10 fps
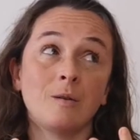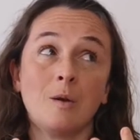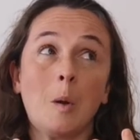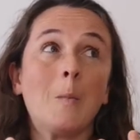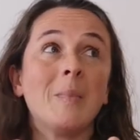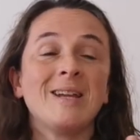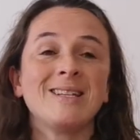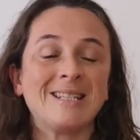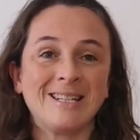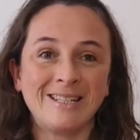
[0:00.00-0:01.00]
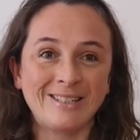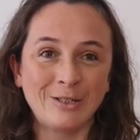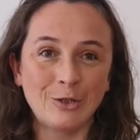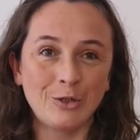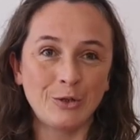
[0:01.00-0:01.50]

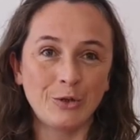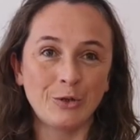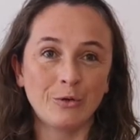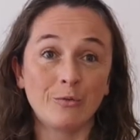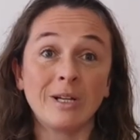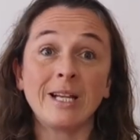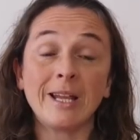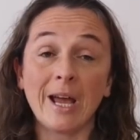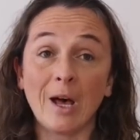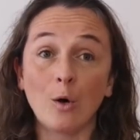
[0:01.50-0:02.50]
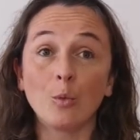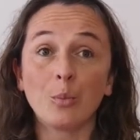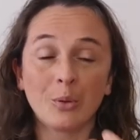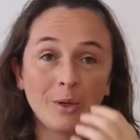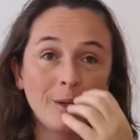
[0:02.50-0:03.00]
amazing to really help
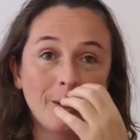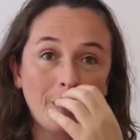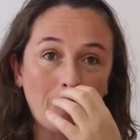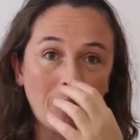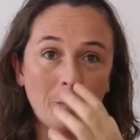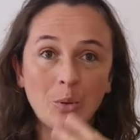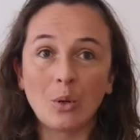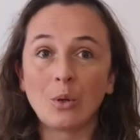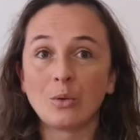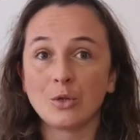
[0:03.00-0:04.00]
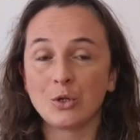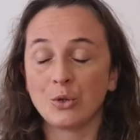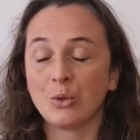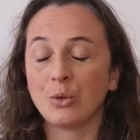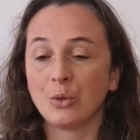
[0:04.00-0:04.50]
people
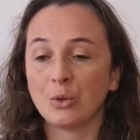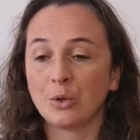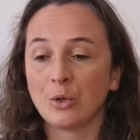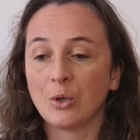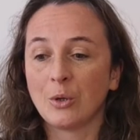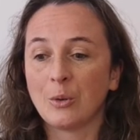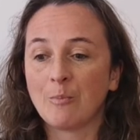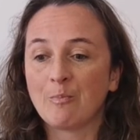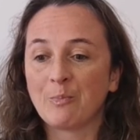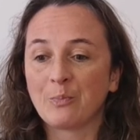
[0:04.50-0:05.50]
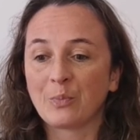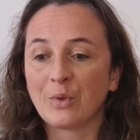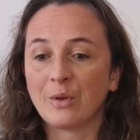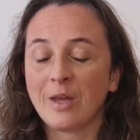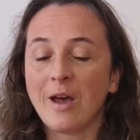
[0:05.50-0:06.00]
to
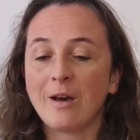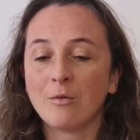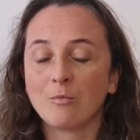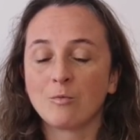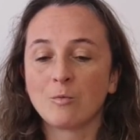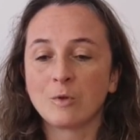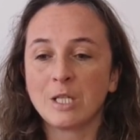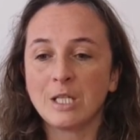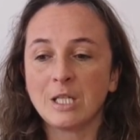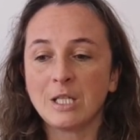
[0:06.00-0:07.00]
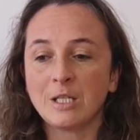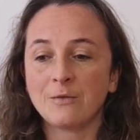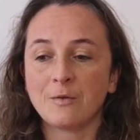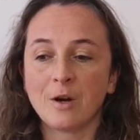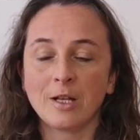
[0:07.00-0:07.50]

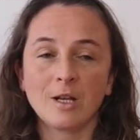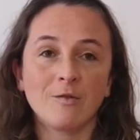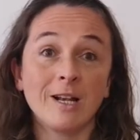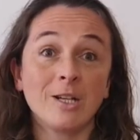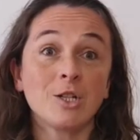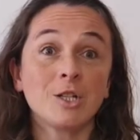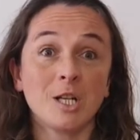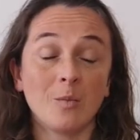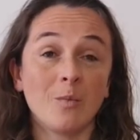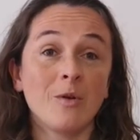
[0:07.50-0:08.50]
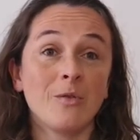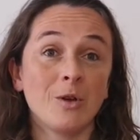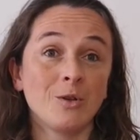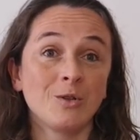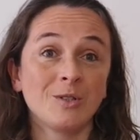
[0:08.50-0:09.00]
redefine their relationship with
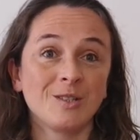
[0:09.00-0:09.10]
those